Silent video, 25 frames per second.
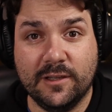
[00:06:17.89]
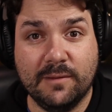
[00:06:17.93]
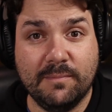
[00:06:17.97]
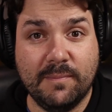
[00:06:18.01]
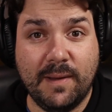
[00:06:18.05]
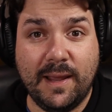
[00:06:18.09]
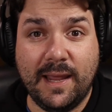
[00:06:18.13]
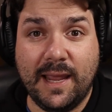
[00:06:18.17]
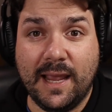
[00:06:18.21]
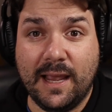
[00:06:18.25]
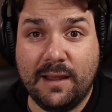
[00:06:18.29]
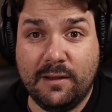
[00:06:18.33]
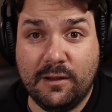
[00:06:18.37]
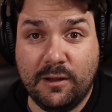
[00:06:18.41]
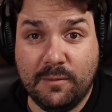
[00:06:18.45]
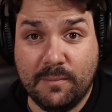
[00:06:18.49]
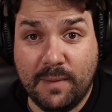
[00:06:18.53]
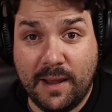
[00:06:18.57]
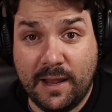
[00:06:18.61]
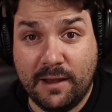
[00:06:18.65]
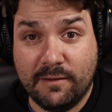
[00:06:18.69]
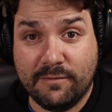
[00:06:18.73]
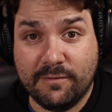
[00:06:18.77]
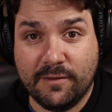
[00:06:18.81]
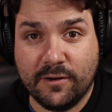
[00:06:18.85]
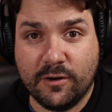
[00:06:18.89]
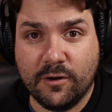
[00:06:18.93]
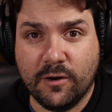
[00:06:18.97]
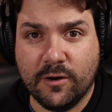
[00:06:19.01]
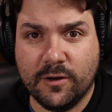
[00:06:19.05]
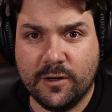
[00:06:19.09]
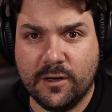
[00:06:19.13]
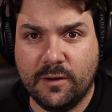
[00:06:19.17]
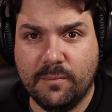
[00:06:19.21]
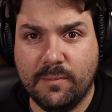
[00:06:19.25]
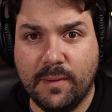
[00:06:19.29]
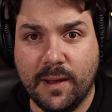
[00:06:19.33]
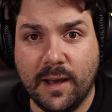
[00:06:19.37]
that you may have
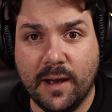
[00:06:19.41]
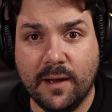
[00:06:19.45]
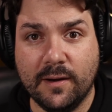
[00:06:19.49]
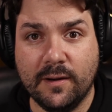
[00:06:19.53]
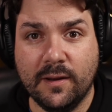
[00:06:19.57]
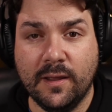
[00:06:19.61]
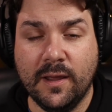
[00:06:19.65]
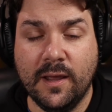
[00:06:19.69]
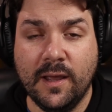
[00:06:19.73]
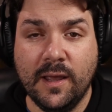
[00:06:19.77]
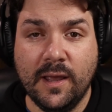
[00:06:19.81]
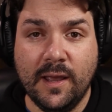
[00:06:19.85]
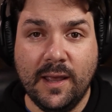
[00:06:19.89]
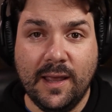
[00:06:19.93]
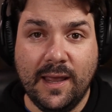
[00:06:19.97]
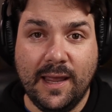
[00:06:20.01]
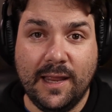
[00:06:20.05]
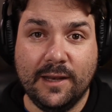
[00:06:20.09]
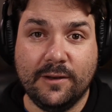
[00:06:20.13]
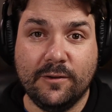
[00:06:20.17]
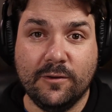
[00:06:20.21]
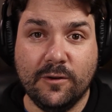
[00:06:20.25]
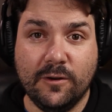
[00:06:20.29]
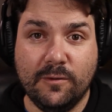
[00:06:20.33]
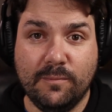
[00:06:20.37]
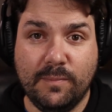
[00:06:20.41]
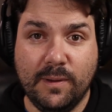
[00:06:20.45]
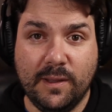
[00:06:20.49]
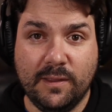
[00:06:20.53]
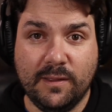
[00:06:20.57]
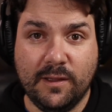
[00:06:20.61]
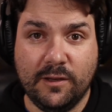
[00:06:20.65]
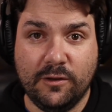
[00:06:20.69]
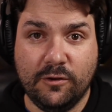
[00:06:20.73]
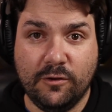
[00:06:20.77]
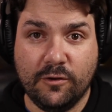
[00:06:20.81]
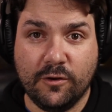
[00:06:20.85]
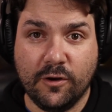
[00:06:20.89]
forgotten about. It could be
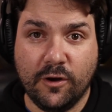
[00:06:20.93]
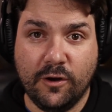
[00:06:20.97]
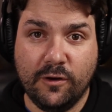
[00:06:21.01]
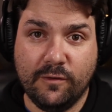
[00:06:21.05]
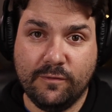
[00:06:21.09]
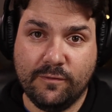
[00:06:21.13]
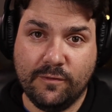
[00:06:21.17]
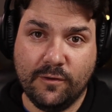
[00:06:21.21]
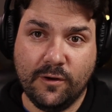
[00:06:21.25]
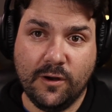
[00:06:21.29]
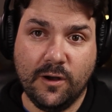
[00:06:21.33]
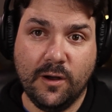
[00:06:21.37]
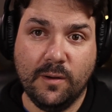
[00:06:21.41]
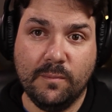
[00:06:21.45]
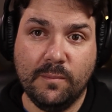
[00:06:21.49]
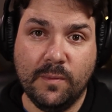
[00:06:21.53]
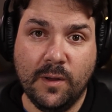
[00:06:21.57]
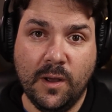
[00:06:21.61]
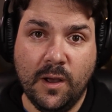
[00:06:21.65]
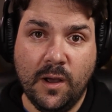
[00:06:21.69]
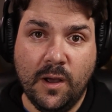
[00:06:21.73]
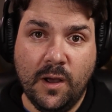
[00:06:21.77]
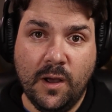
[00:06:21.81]
that you go from